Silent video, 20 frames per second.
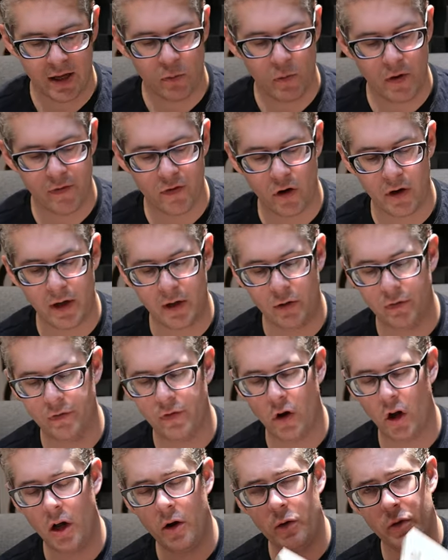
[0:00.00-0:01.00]
We've got Il
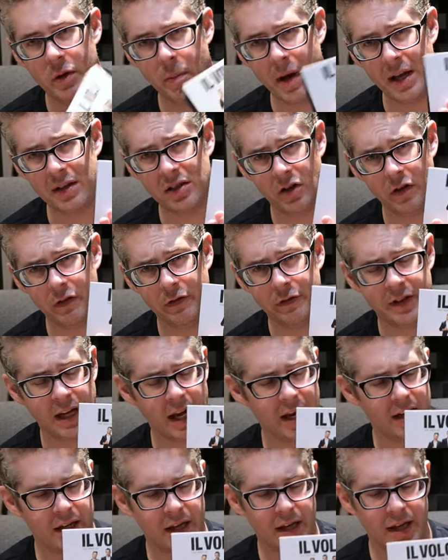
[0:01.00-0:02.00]
Volo, the best of
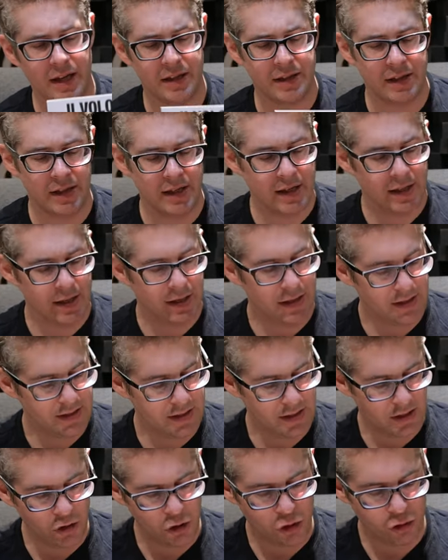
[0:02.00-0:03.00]
10 years. This
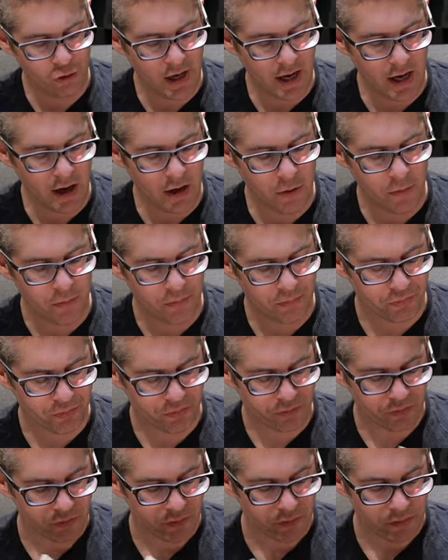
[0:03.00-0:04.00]
is a trio
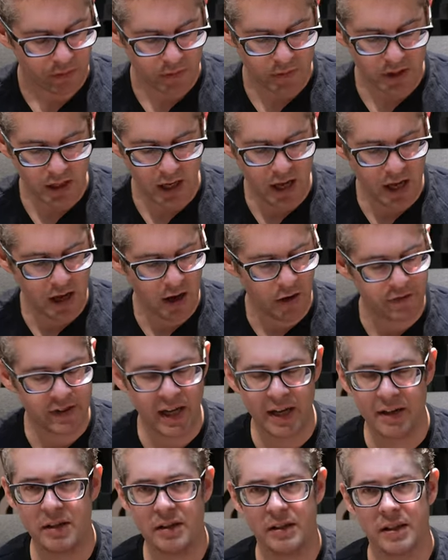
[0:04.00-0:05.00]
of
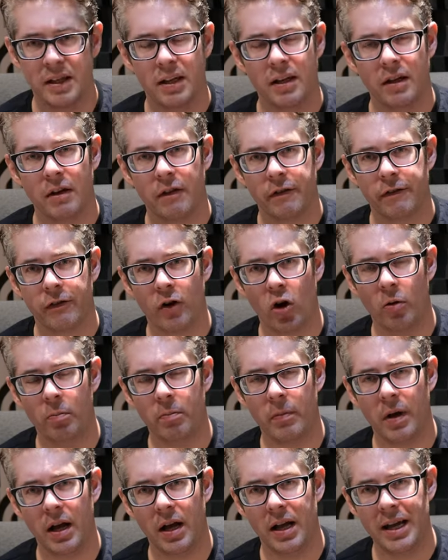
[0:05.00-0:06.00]
tenors
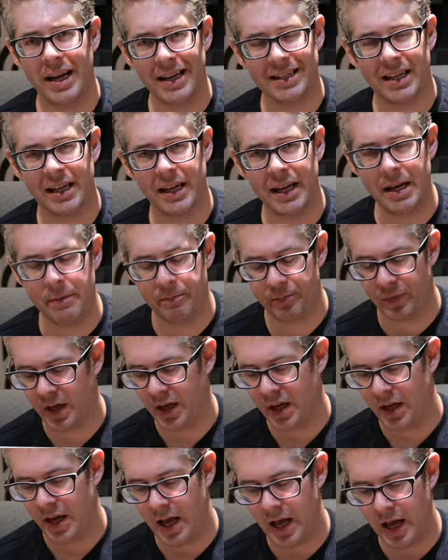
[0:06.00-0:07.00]
from Italy.
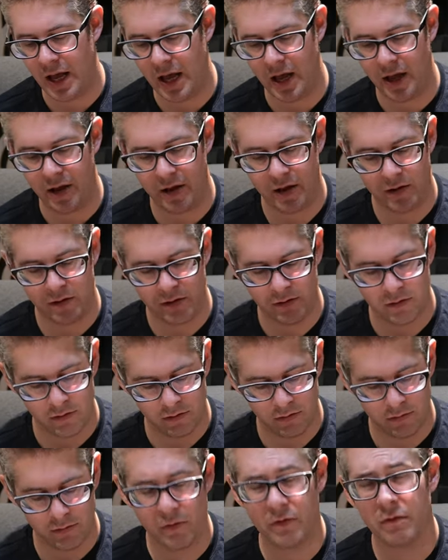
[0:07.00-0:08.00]

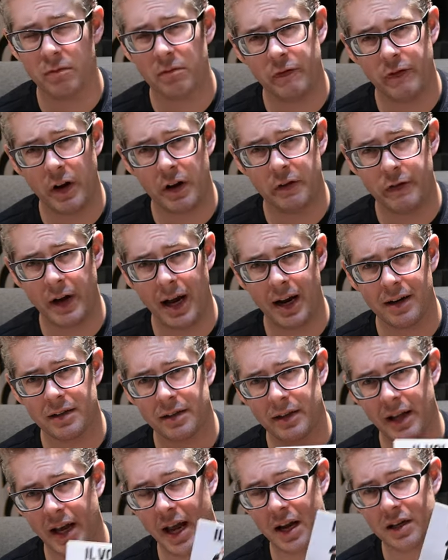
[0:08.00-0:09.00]
Fun
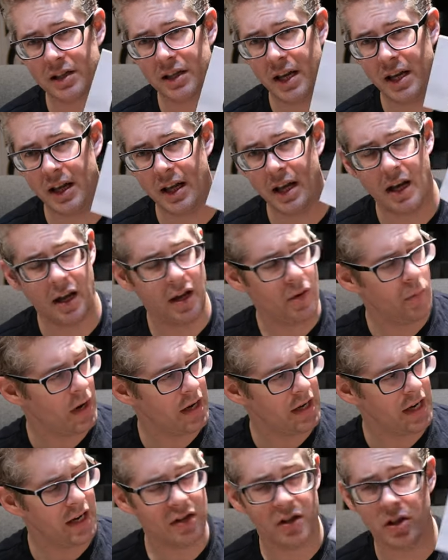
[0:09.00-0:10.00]
fact, they actually
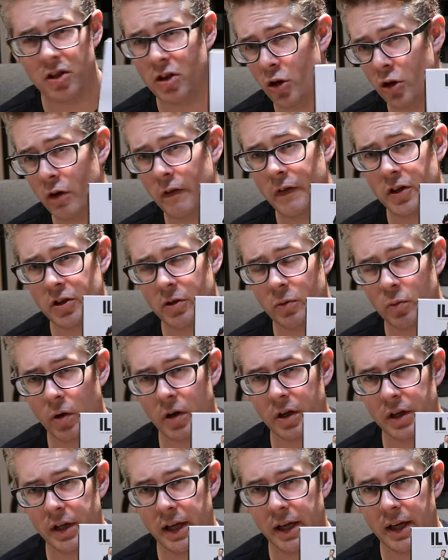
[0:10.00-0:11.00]
went into Eurovision
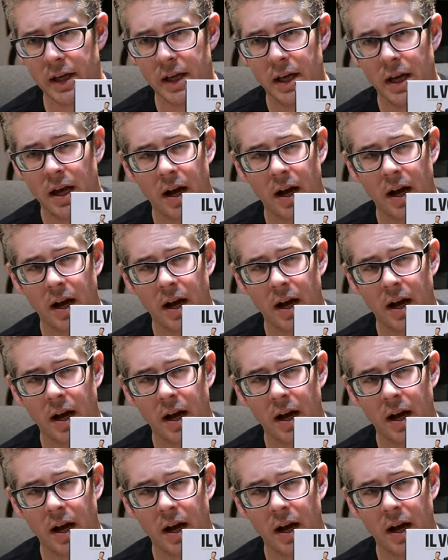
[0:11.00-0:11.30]
one year.